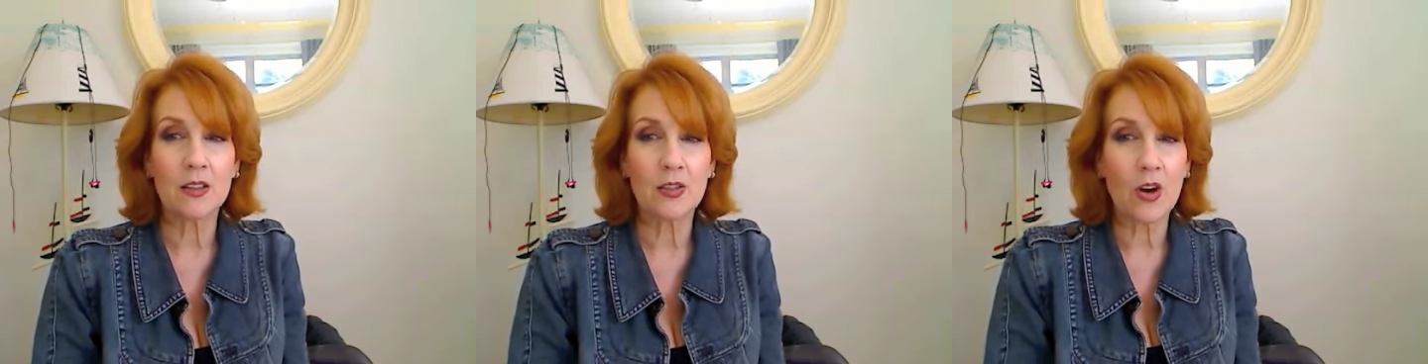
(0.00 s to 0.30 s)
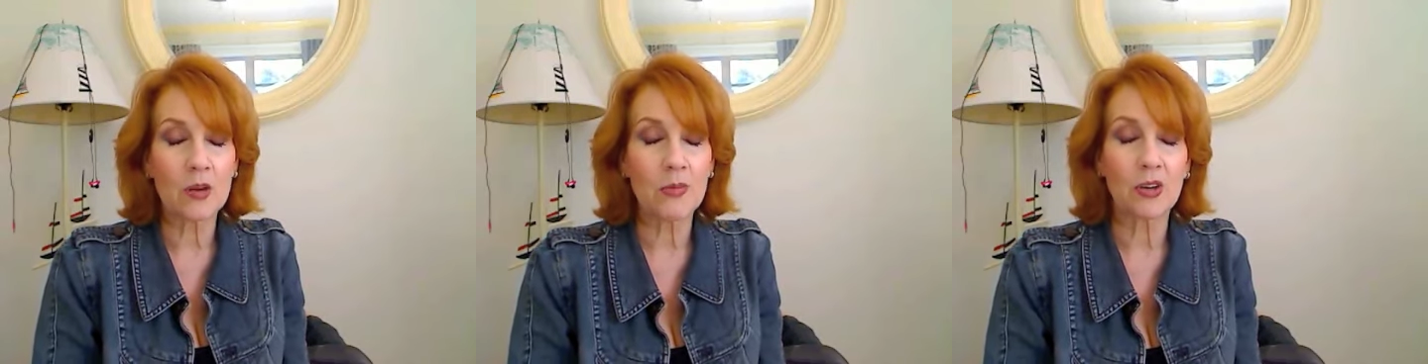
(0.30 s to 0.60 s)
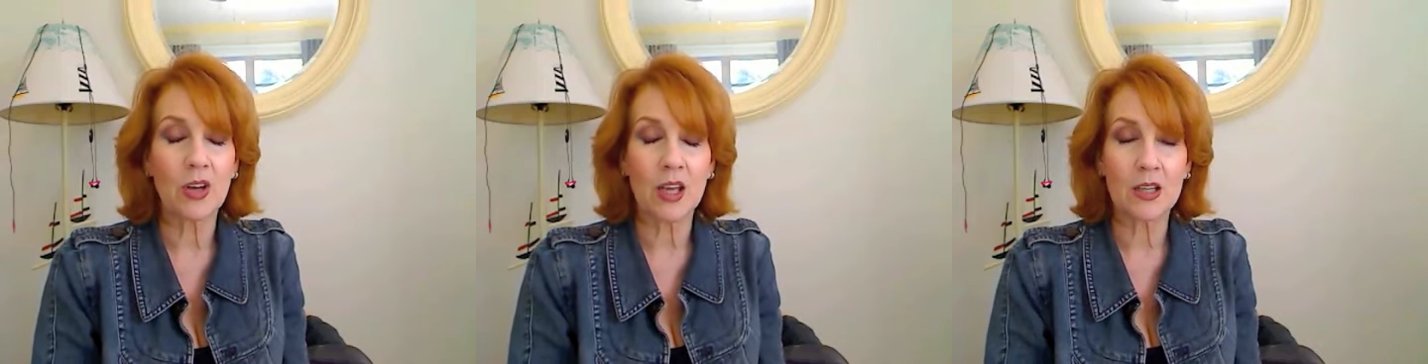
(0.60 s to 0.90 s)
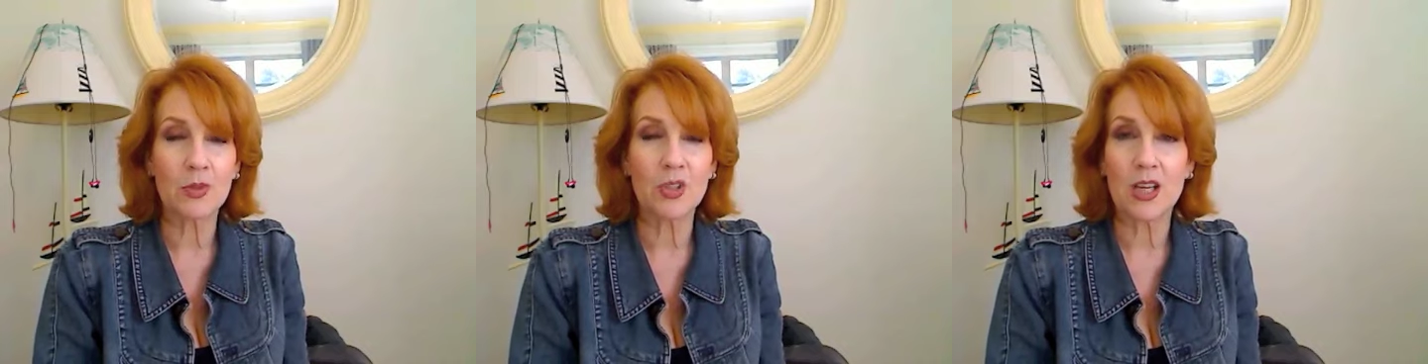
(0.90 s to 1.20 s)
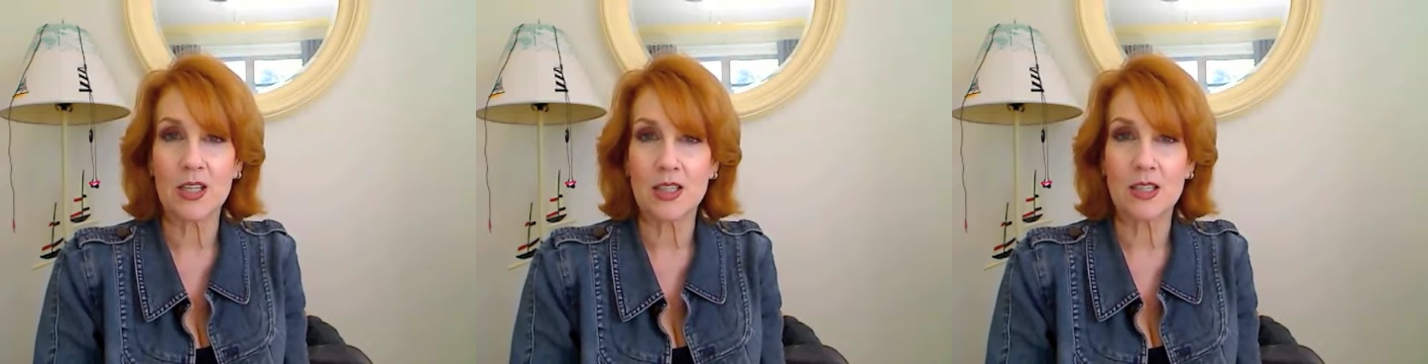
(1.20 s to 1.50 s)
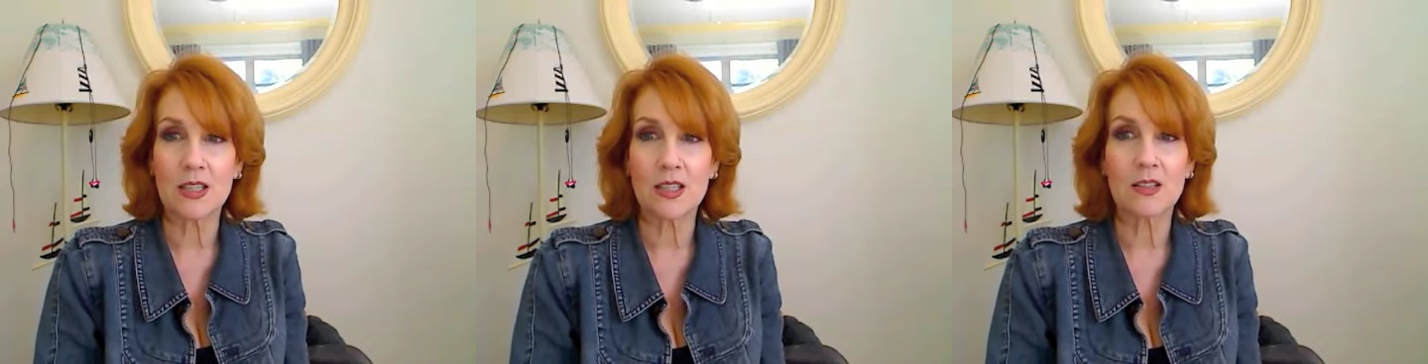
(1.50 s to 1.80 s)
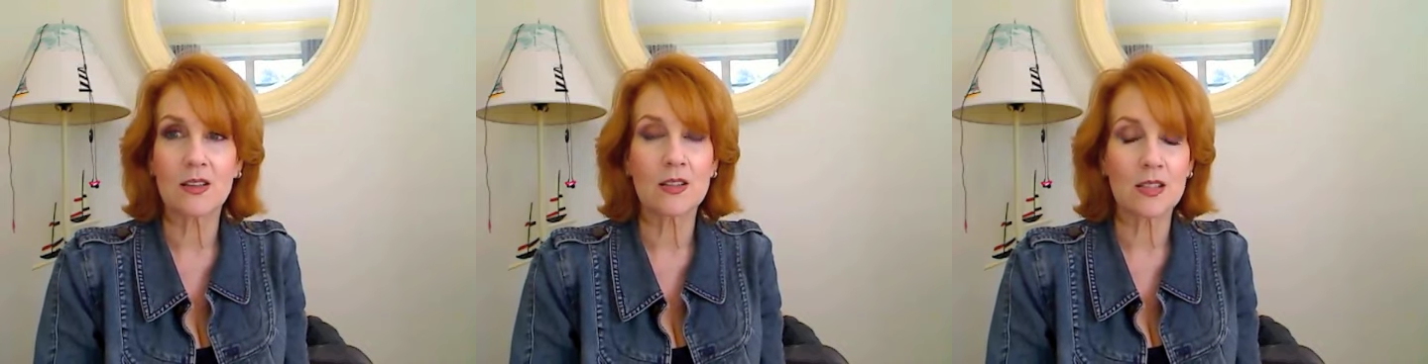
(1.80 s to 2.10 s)
thought about animal testing
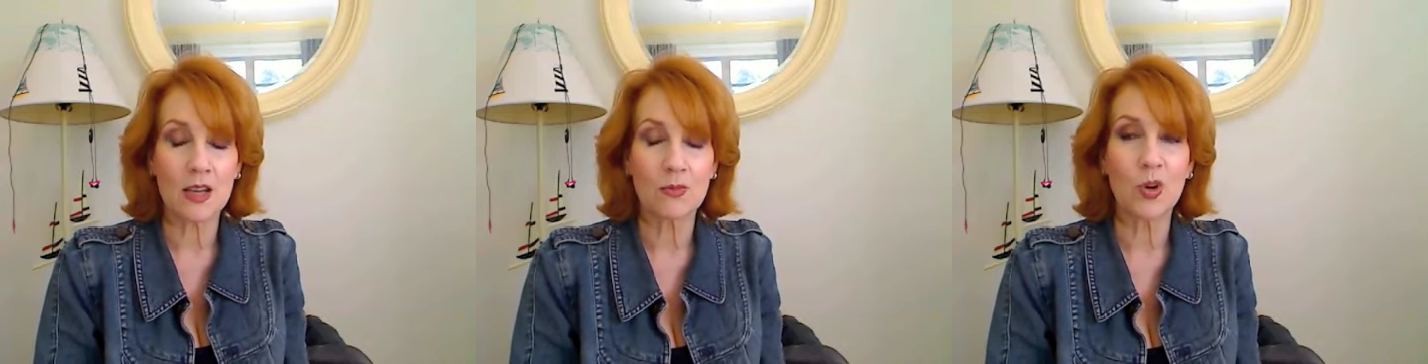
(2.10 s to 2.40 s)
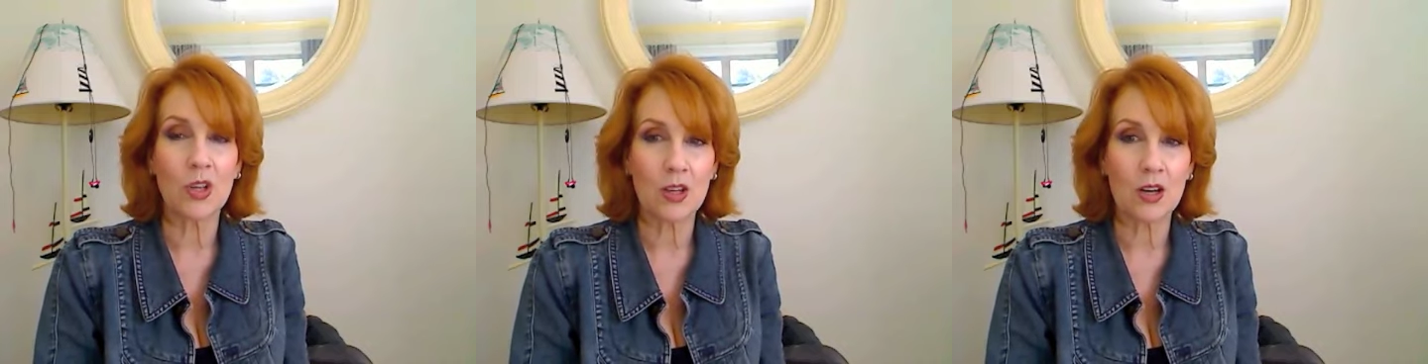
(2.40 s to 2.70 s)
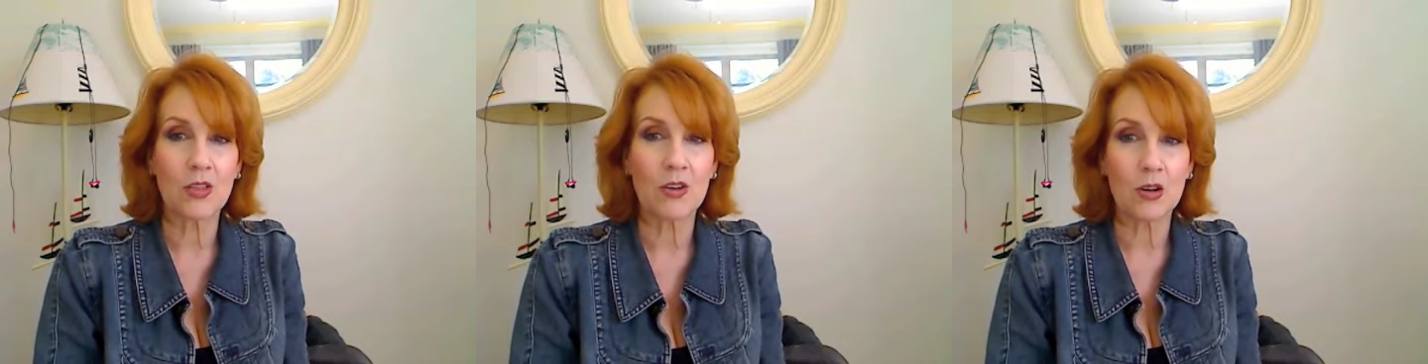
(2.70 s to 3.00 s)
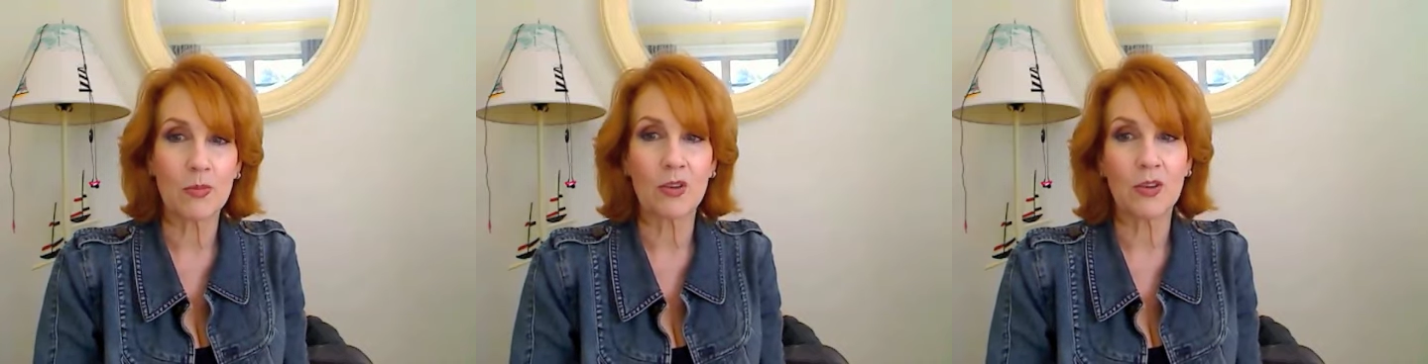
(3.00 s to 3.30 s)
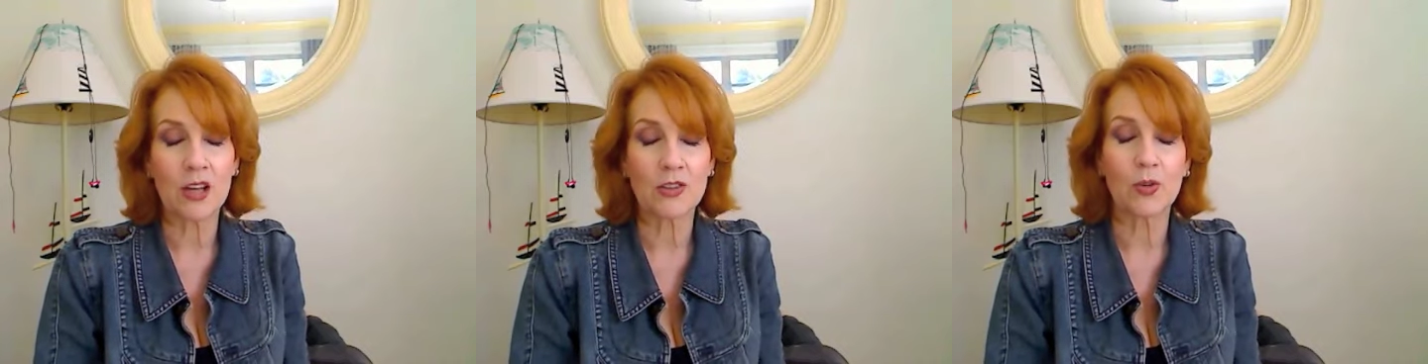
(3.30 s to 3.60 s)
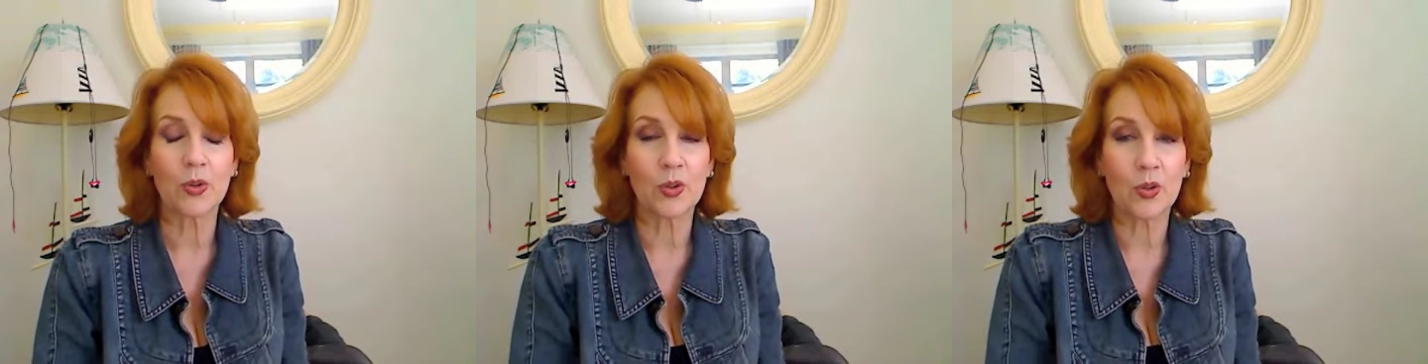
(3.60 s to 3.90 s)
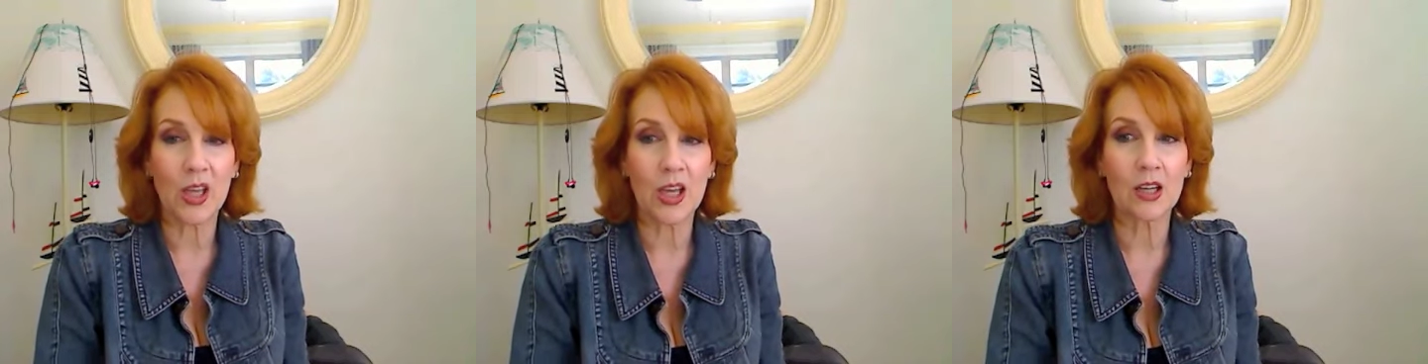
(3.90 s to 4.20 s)
the same way that I thought about natural and
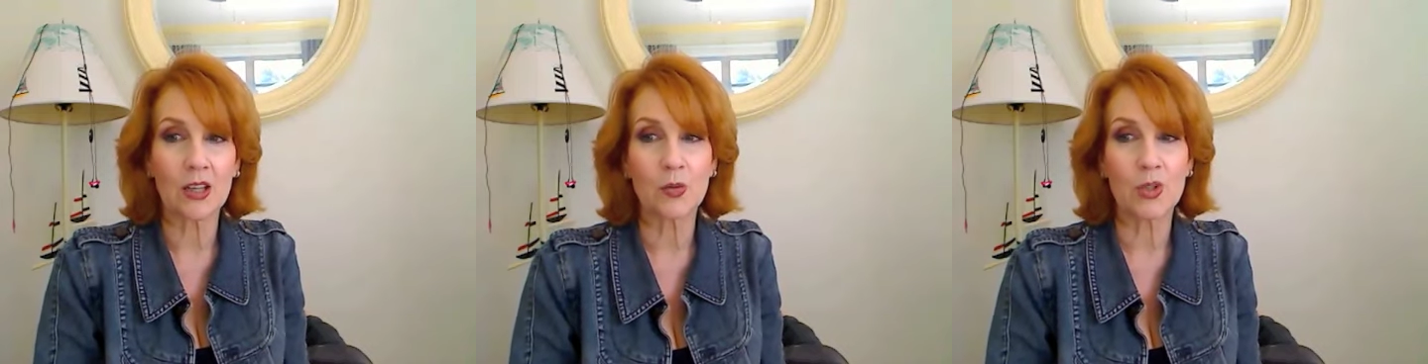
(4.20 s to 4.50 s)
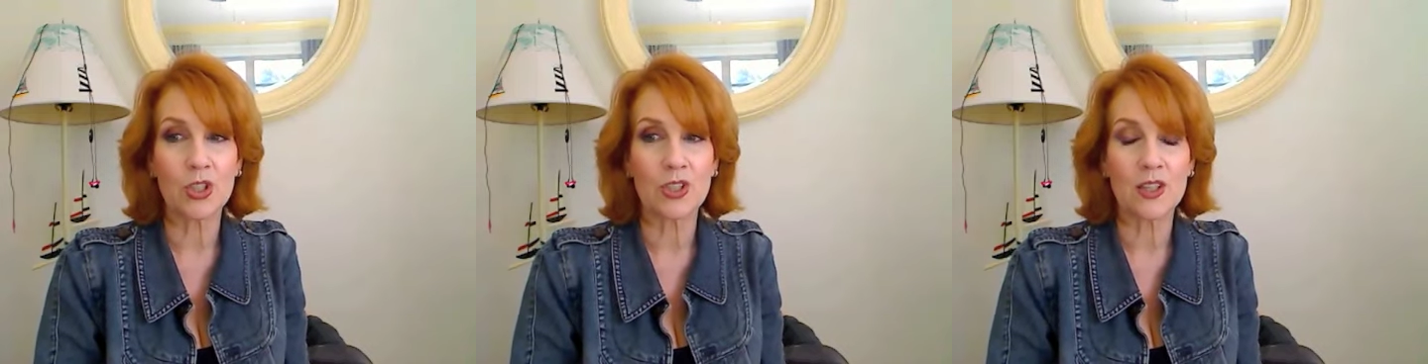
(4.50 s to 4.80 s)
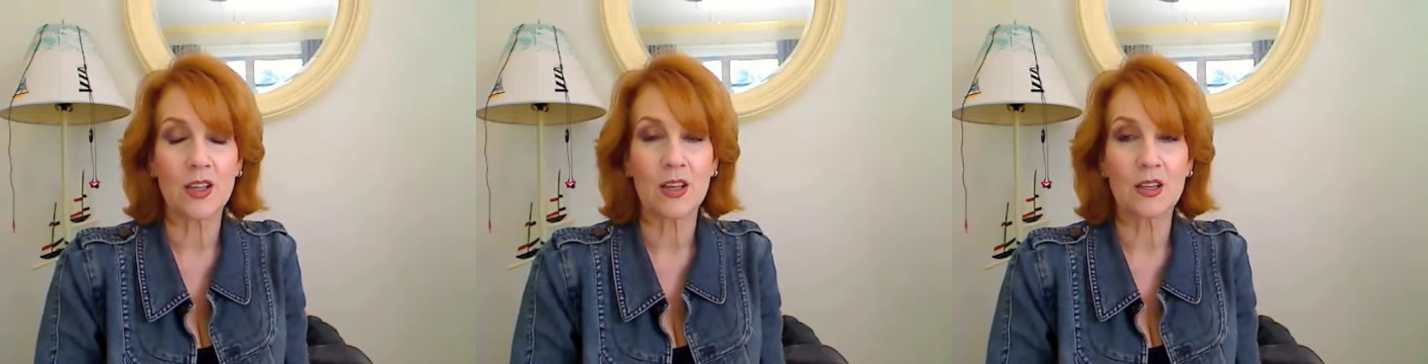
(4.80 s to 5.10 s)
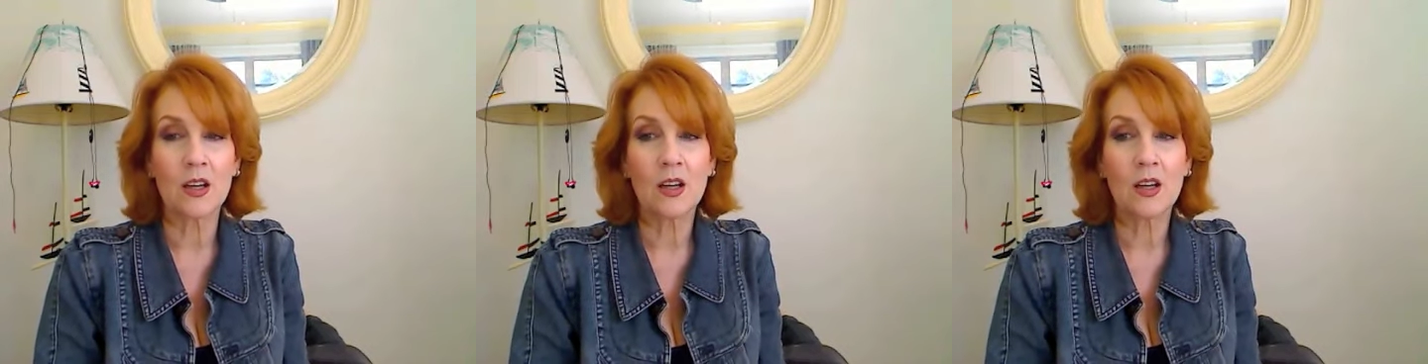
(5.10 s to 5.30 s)
organic, which is that